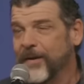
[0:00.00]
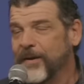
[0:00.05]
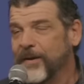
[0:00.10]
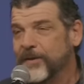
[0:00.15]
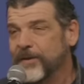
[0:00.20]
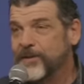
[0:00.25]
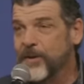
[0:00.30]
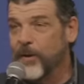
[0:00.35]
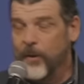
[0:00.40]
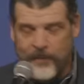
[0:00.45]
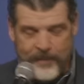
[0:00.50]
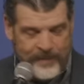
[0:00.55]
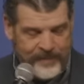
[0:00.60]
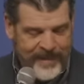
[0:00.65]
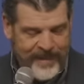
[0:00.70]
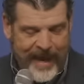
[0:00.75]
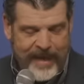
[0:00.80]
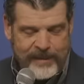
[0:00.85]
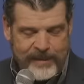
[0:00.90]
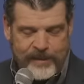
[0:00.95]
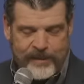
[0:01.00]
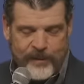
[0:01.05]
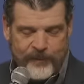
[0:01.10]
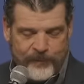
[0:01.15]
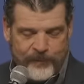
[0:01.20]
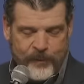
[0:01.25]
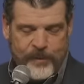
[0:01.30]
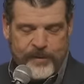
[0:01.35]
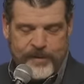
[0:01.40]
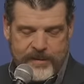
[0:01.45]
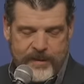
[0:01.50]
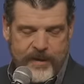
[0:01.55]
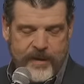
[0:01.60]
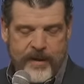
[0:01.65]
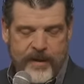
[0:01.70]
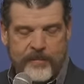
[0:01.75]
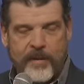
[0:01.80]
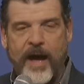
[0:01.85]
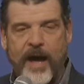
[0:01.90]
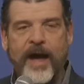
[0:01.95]
So that is the first
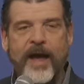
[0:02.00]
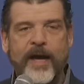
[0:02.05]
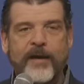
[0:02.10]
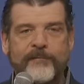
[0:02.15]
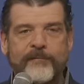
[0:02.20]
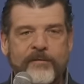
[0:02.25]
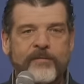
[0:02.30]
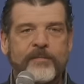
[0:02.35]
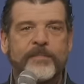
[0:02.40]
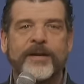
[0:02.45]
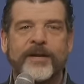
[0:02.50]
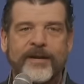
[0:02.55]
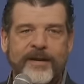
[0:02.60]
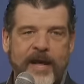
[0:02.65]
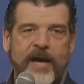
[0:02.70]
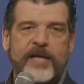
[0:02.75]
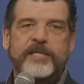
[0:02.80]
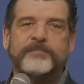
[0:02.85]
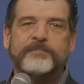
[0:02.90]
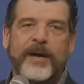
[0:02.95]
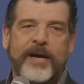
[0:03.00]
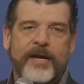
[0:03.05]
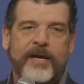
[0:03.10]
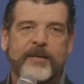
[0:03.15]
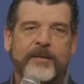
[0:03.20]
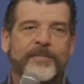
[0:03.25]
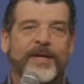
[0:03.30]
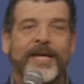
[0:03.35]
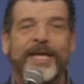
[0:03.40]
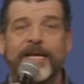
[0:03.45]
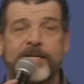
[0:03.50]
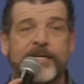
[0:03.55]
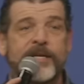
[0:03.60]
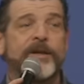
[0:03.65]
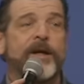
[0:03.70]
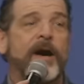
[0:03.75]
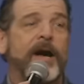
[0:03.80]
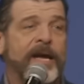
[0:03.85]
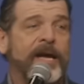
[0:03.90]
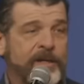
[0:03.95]
time I have ever been announced by him that he did
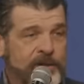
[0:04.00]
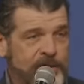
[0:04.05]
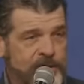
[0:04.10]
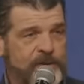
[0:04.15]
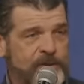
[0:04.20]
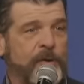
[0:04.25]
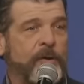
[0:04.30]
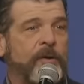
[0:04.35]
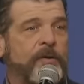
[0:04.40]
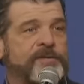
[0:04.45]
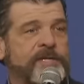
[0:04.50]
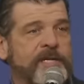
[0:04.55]
not insult